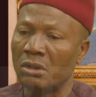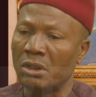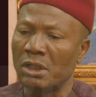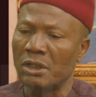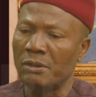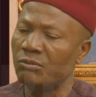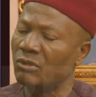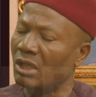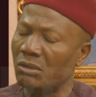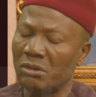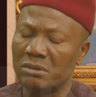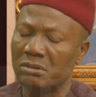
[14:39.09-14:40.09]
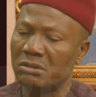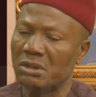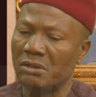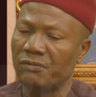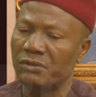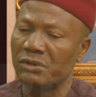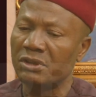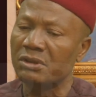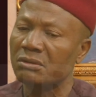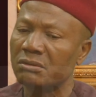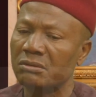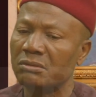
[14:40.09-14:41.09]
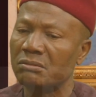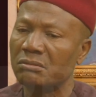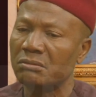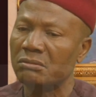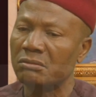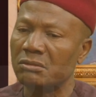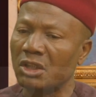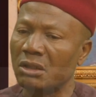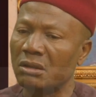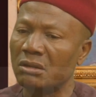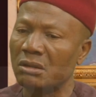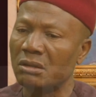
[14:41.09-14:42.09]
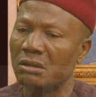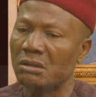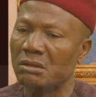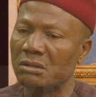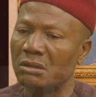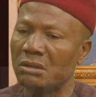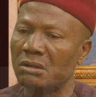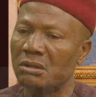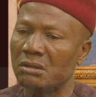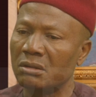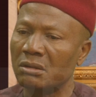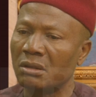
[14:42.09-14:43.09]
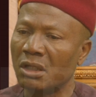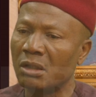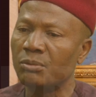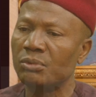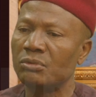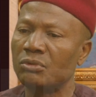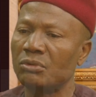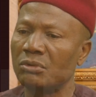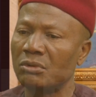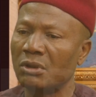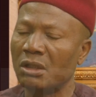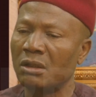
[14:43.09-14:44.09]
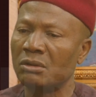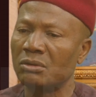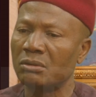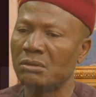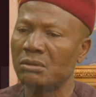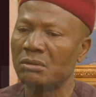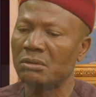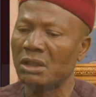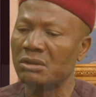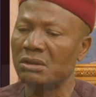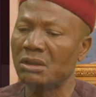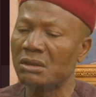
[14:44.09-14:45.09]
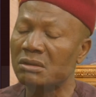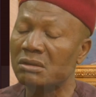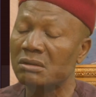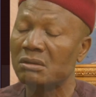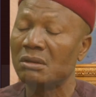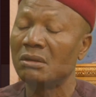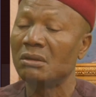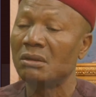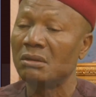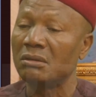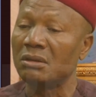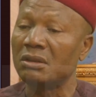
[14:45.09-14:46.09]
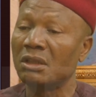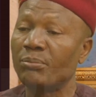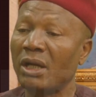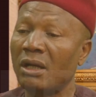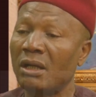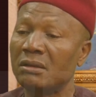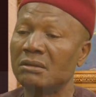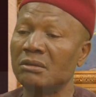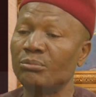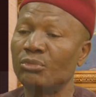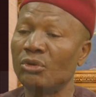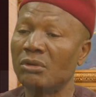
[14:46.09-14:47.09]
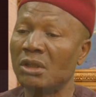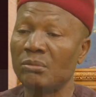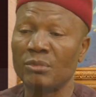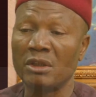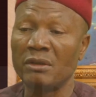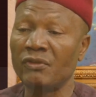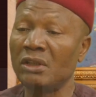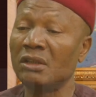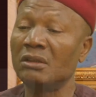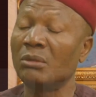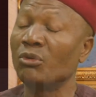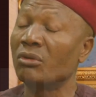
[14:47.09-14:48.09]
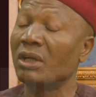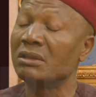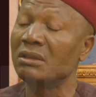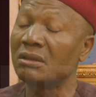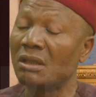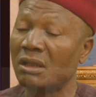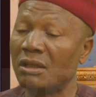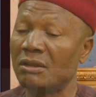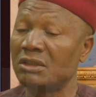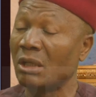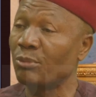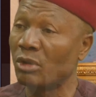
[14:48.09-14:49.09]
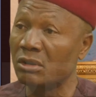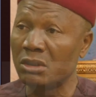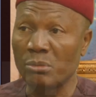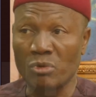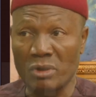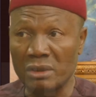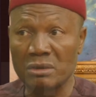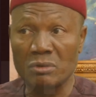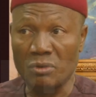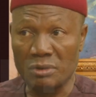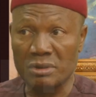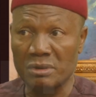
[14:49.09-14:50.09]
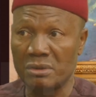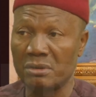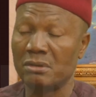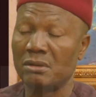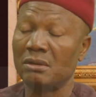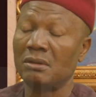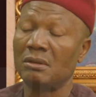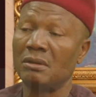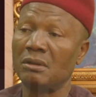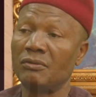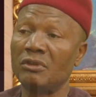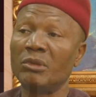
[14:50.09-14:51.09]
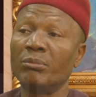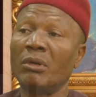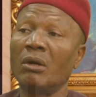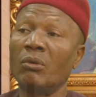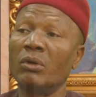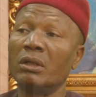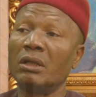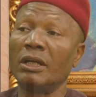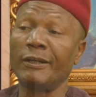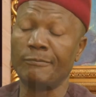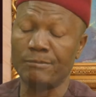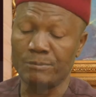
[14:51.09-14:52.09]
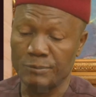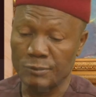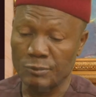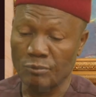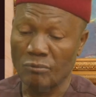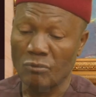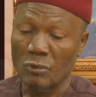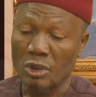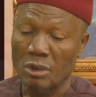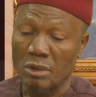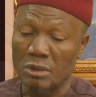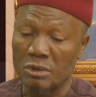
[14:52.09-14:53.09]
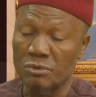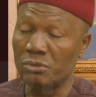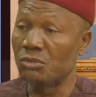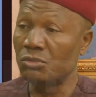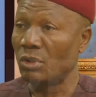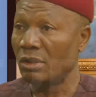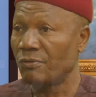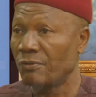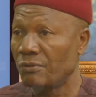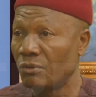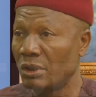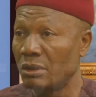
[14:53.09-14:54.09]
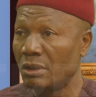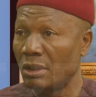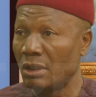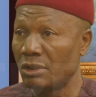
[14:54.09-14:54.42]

they are not selfish. They help to agitate. They take part in even in democratic championing democratic causes. If you remember when the June 12th, when the